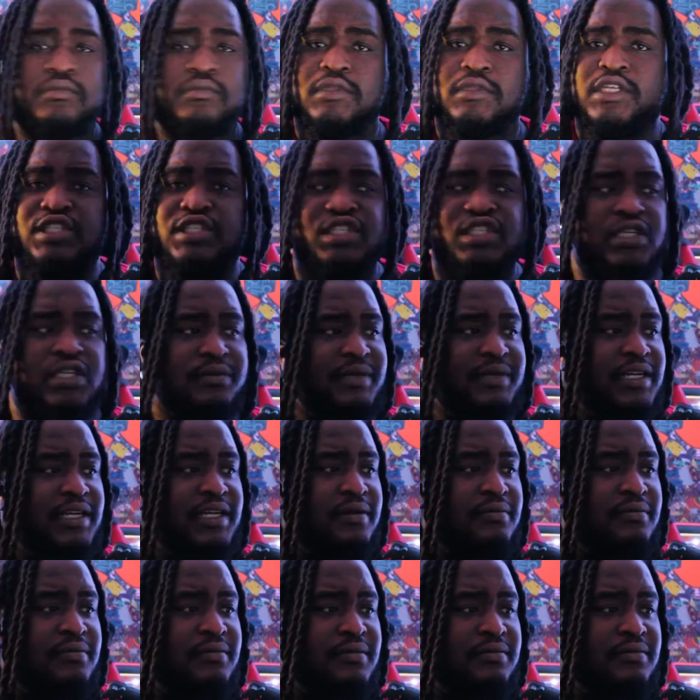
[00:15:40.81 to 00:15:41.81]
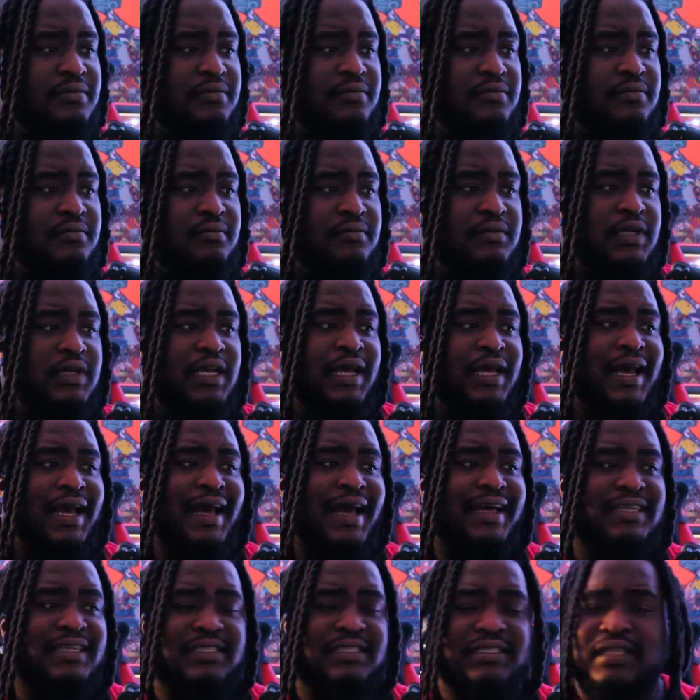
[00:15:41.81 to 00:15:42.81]
legitimate,
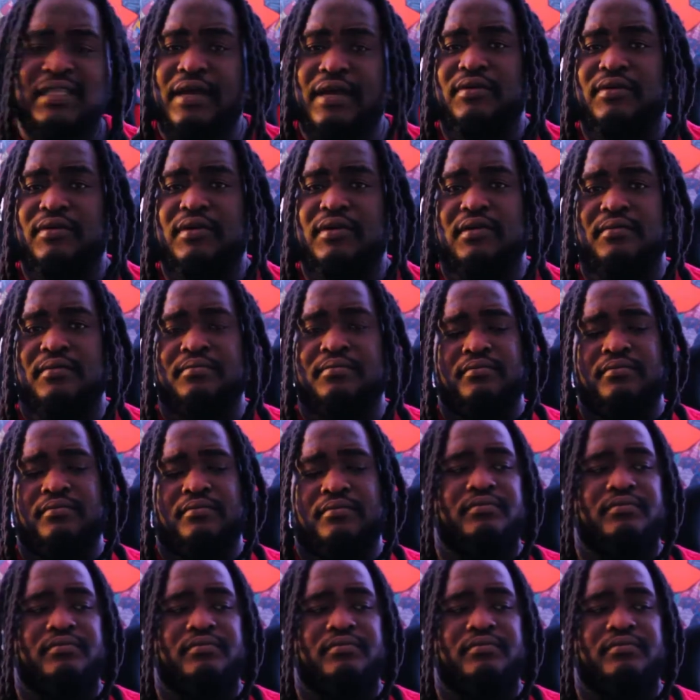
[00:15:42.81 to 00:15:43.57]
as they were